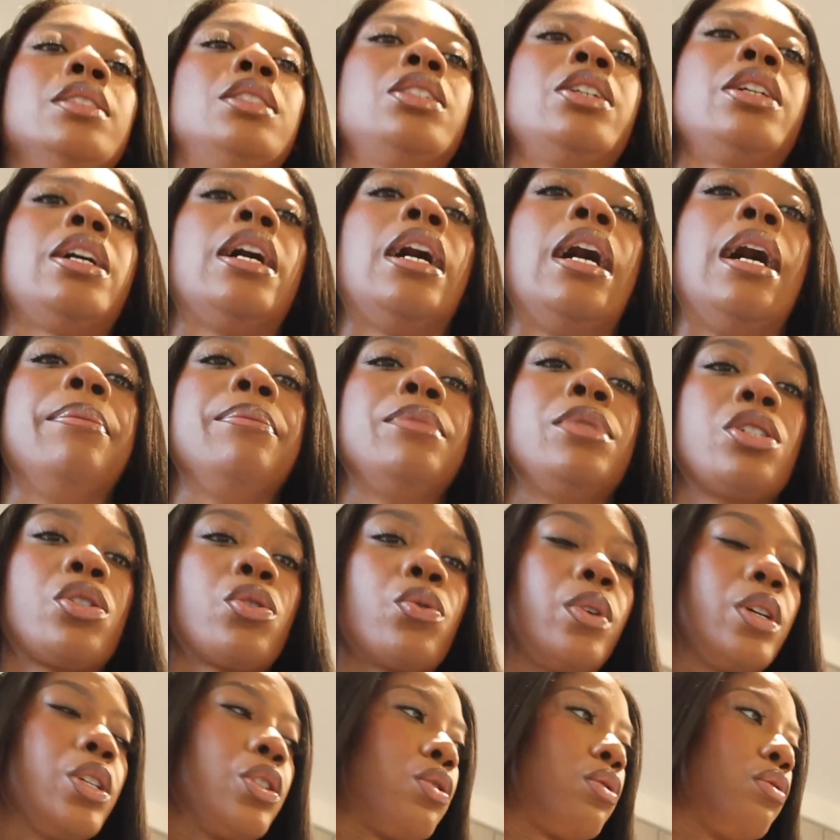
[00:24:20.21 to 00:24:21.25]
So yeah, I'm just
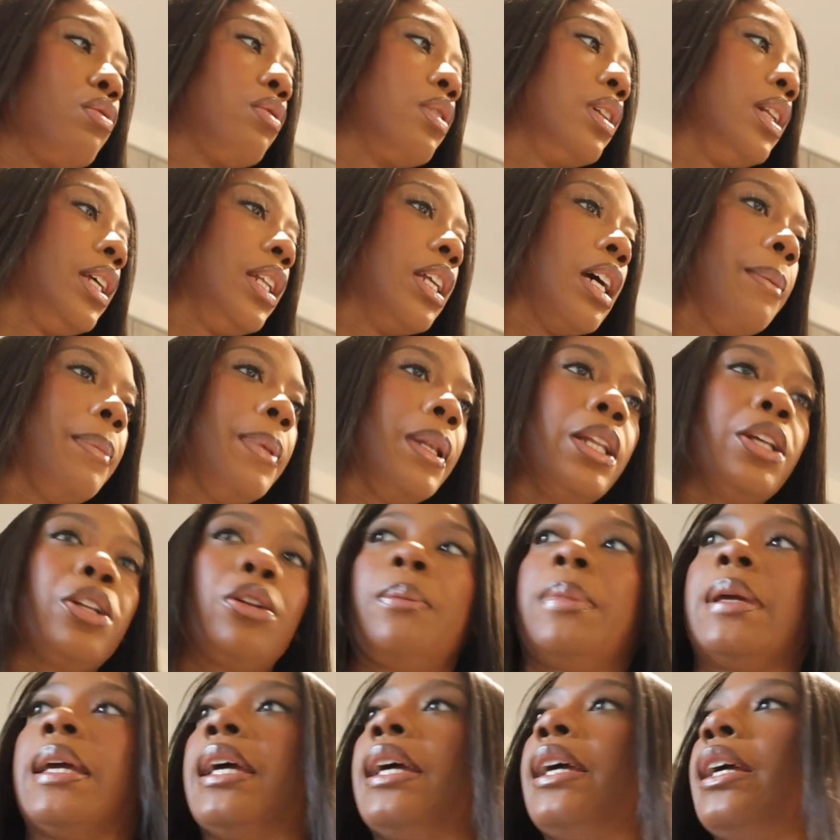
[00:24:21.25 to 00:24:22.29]
going to clean up a
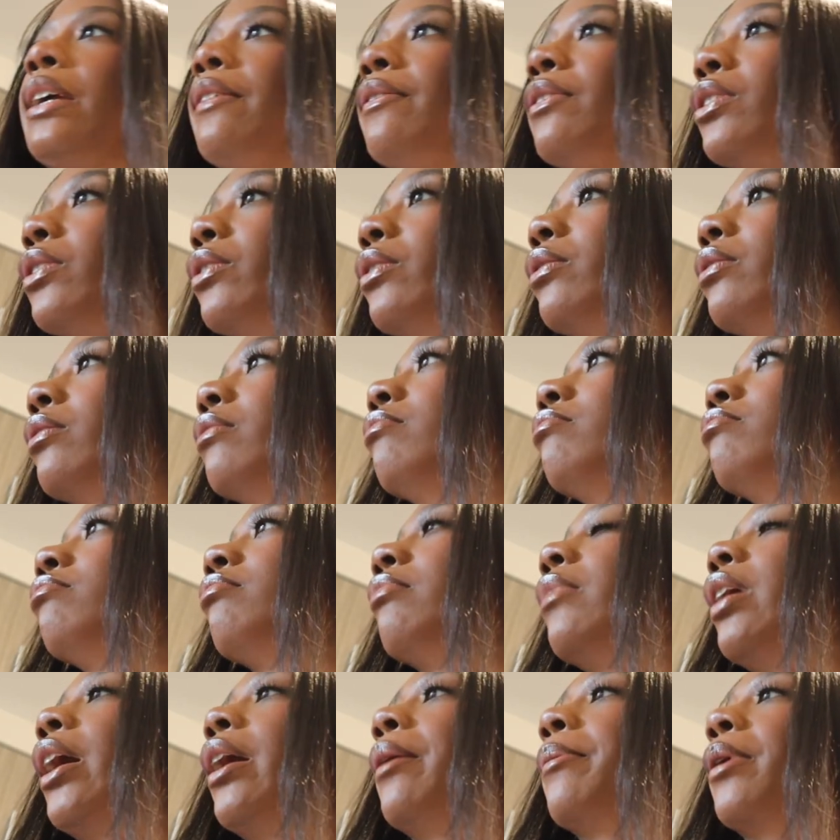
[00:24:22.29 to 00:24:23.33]
little bit, even though
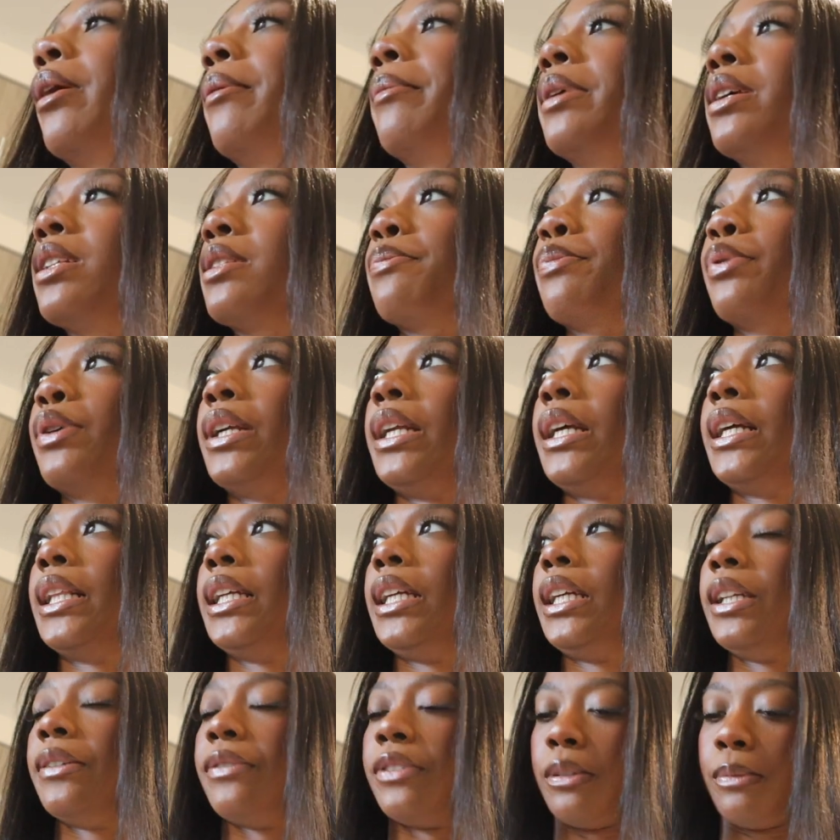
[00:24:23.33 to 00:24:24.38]
my apartment is pretty
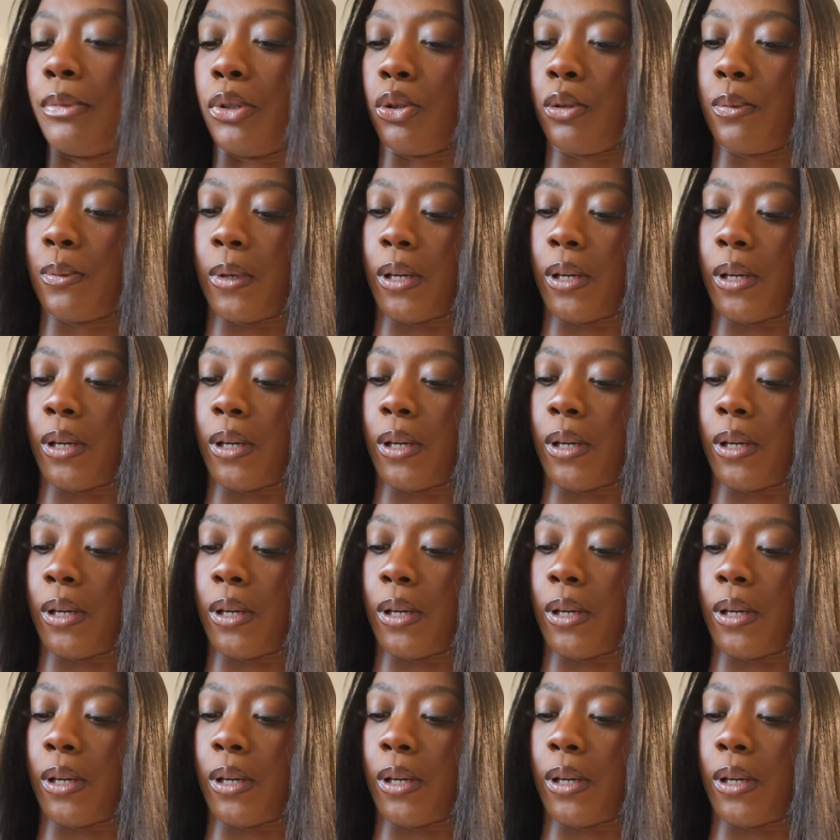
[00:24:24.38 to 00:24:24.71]
clean for the most